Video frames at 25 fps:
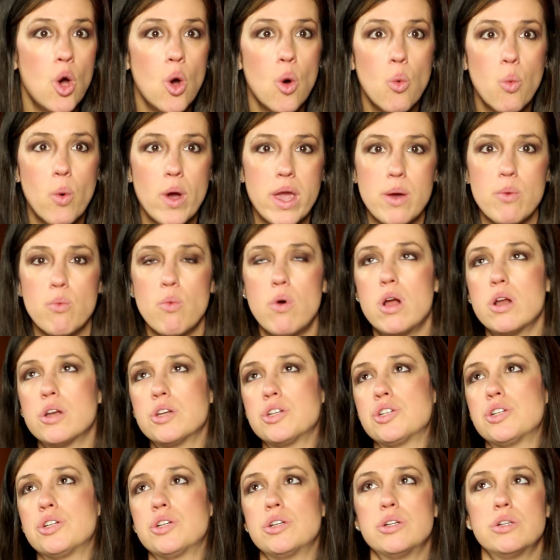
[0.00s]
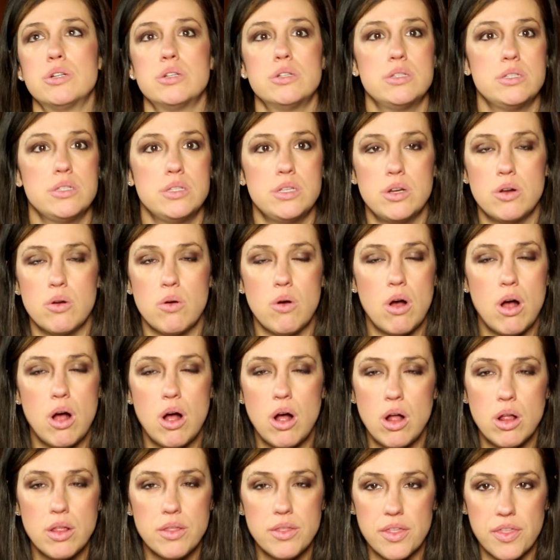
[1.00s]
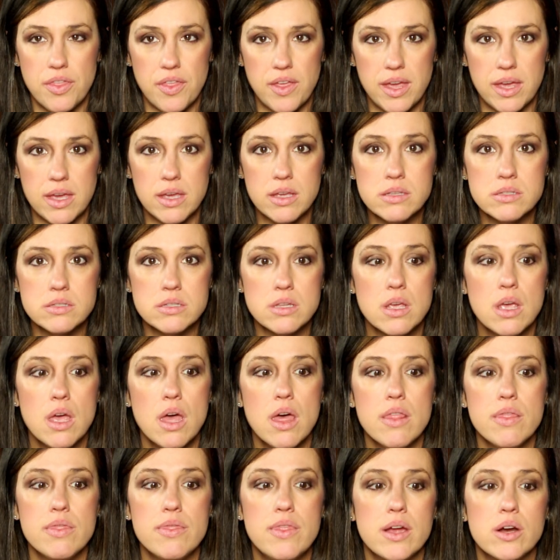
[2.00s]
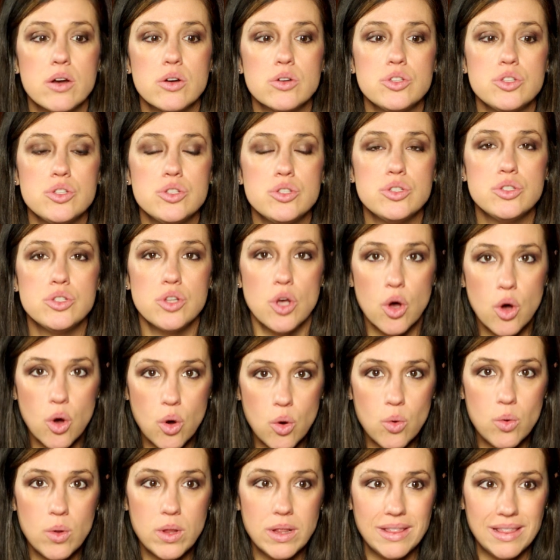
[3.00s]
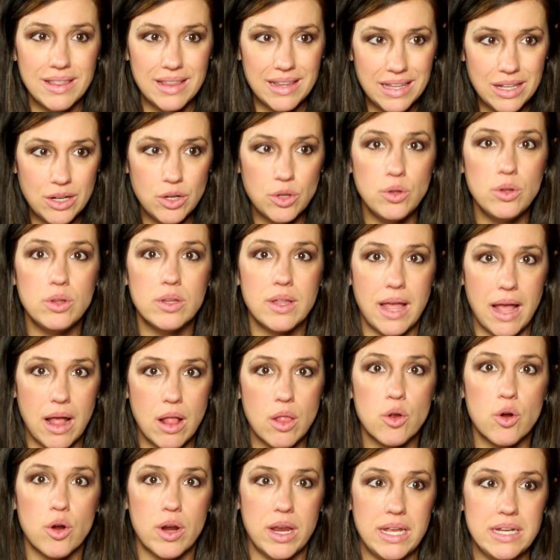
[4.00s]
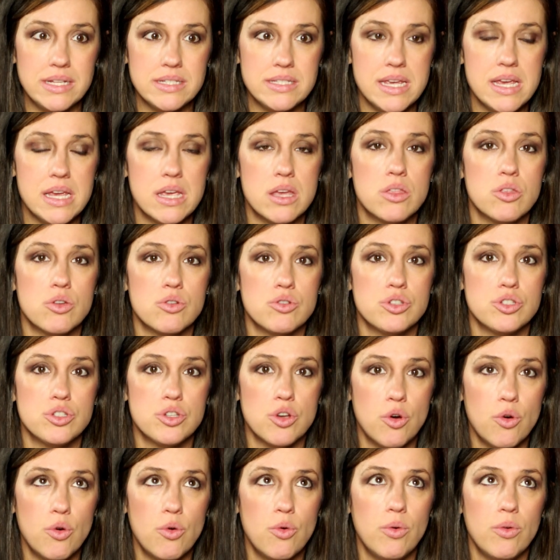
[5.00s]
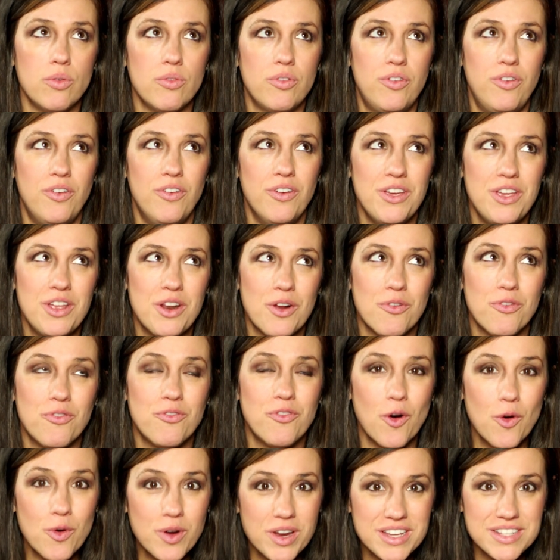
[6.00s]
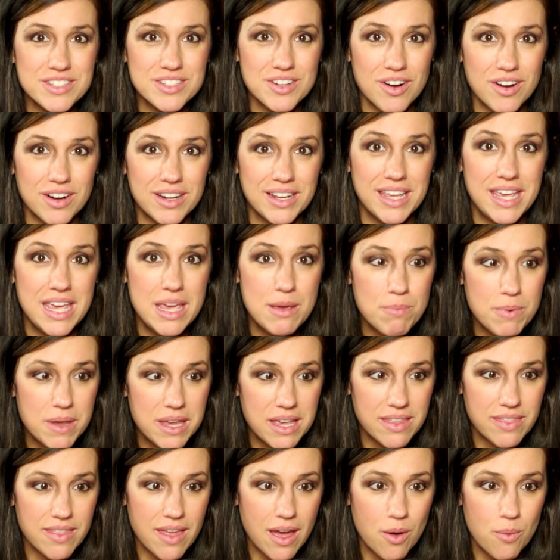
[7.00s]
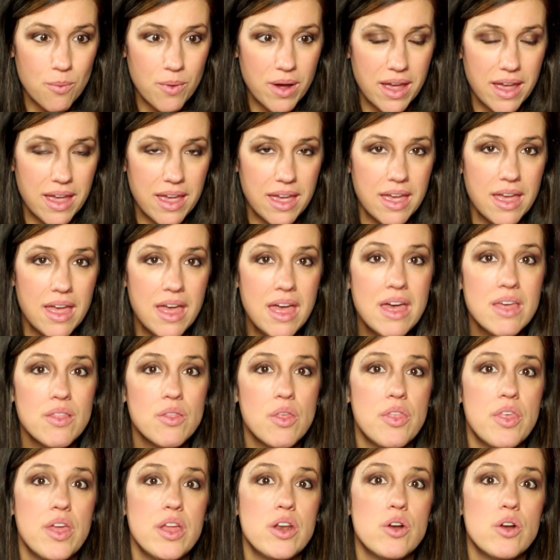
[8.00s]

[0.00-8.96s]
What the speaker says: Weight Watchers, all the things, there's so little caloric intake and they're so, focused on keeping it that way that they